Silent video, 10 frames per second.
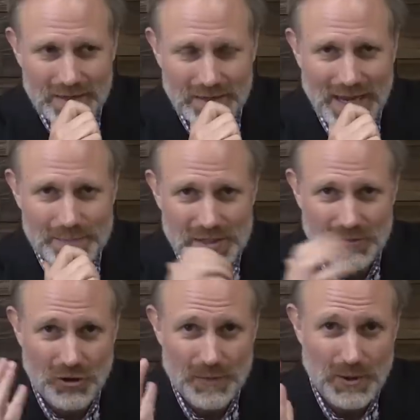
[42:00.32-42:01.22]
collapse
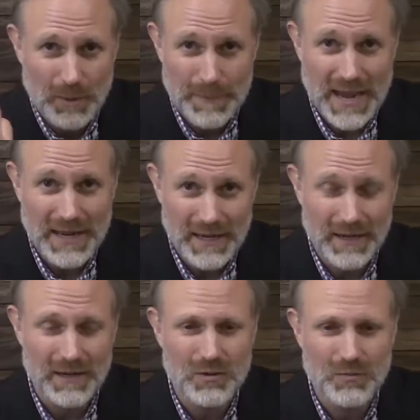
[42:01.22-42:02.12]
in crypto
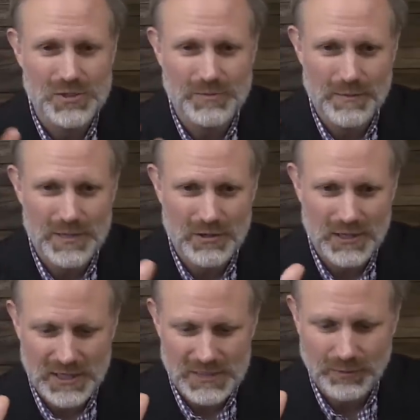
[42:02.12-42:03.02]
banking, which maybe you
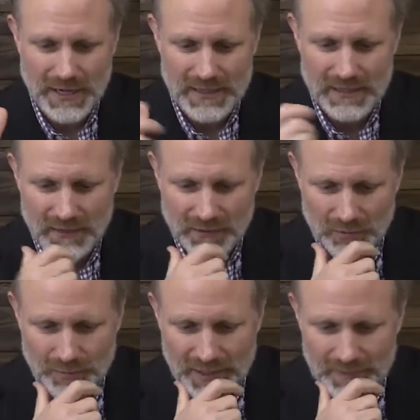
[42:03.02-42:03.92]
could explain a
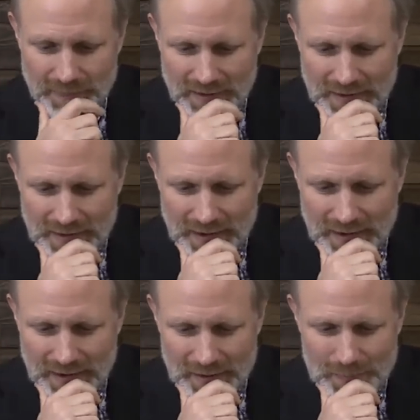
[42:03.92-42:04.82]
little bit
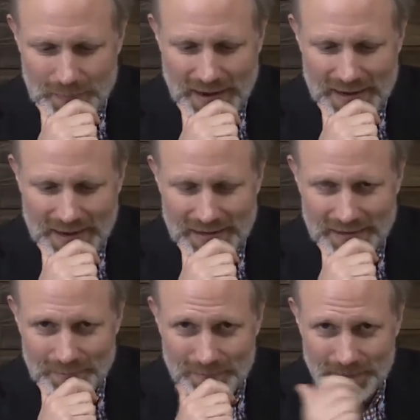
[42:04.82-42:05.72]
um, and,
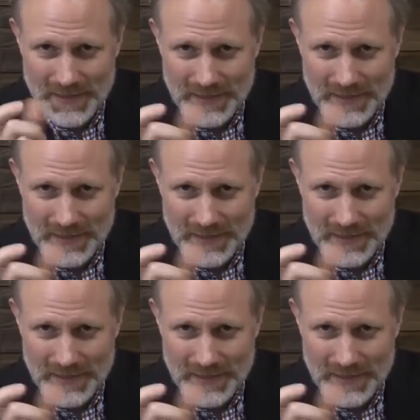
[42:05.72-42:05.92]
and,